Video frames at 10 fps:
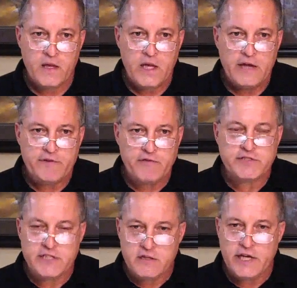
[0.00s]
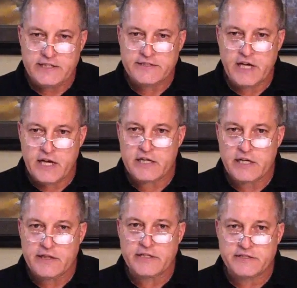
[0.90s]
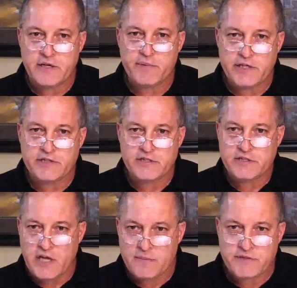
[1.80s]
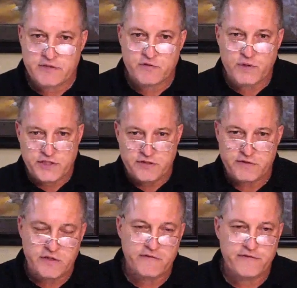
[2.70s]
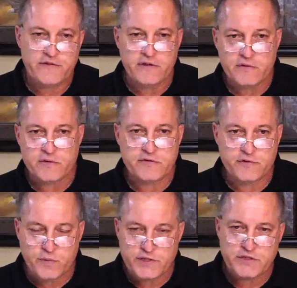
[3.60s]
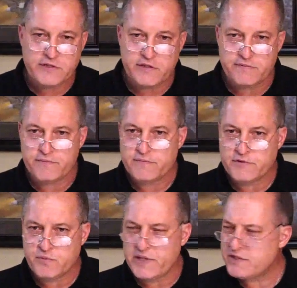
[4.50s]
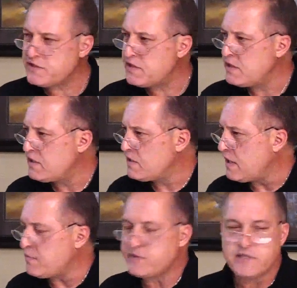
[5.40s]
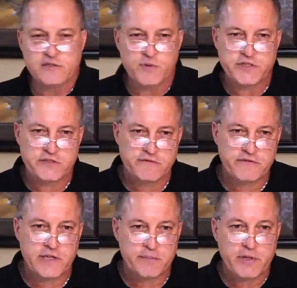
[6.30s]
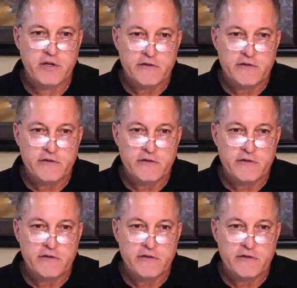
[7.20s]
Have you ever seen lights on and then somebody just comes and switches a uh, switches a switch? I almost said switches a flip.